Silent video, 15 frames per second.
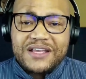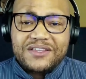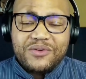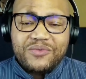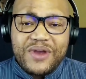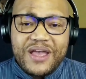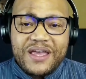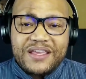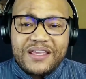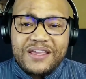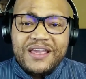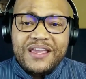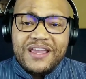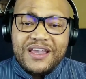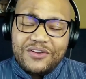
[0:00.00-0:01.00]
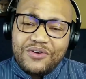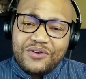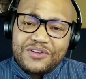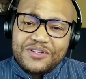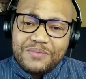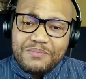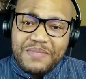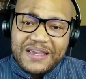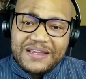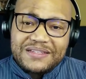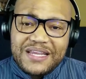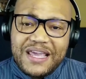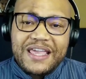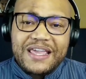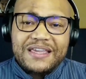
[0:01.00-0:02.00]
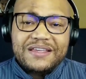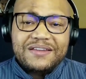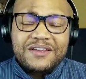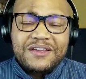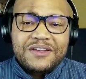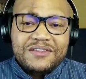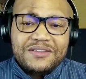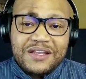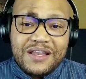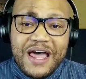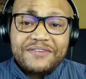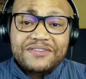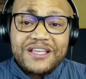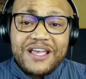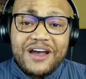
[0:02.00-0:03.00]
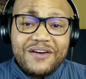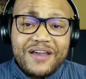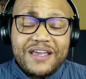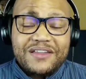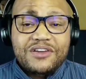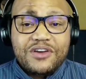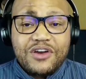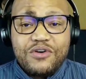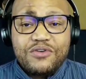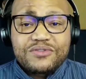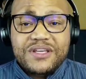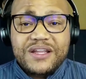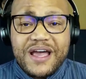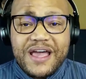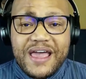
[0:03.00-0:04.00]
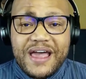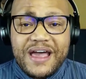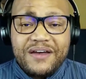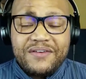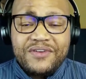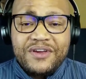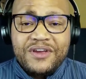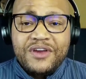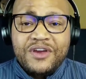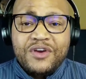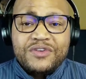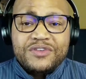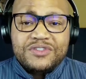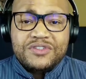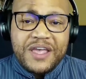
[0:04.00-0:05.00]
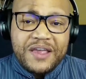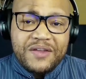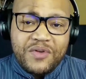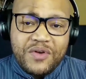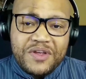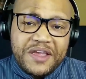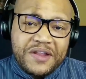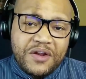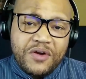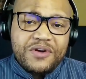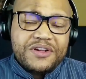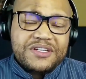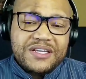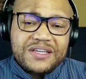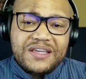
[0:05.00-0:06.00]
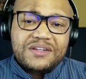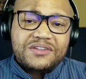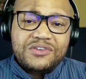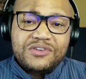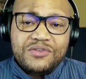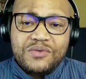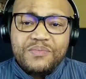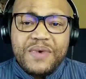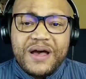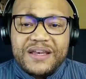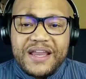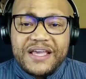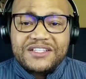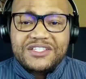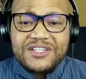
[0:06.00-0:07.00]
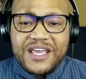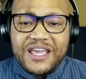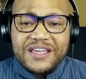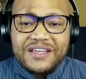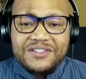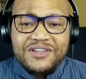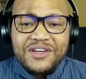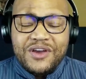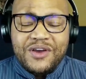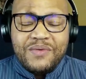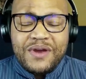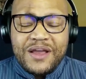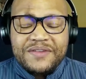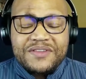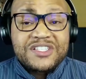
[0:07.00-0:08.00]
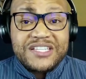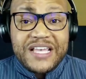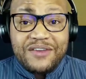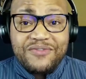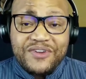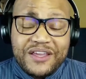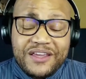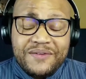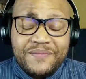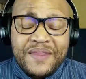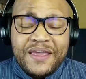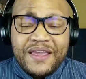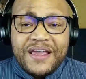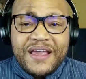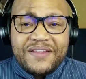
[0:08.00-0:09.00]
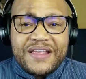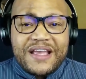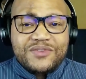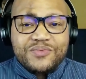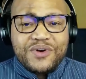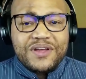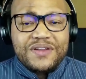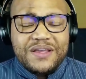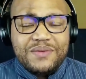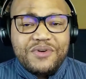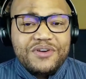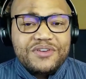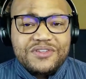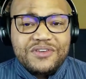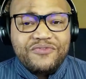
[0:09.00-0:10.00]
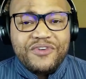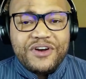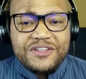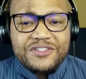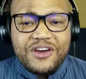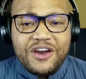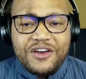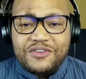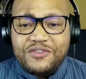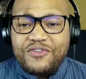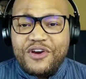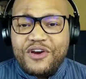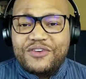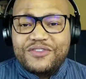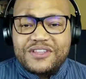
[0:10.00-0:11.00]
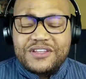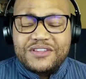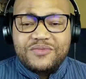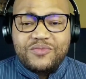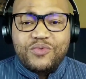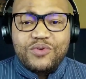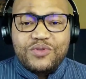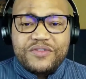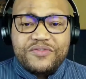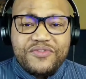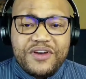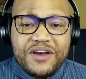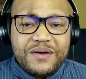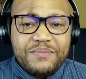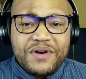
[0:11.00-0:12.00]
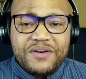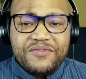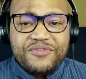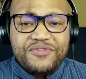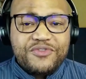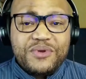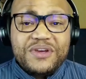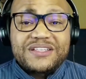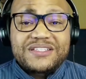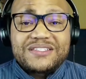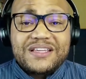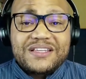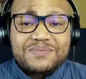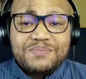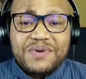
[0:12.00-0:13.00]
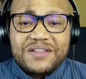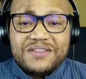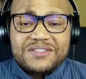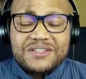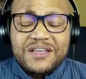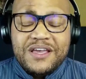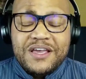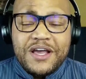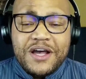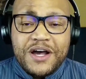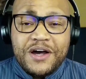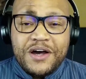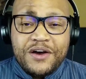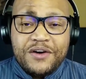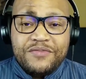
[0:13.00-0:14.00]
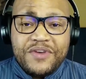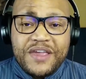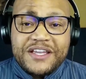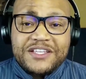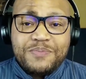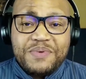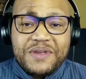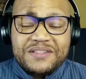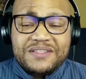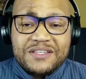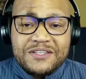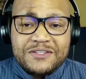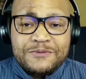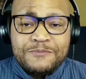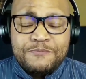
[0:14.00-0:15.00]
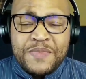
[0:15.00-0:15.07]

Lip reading: at the ready in order to maintain the lifestyle and the goals that I have in order to get to my next stage, right? Safely. And that's what emergency funds are. And you've heard the rule of thumb of 3 to 6 months of expenses.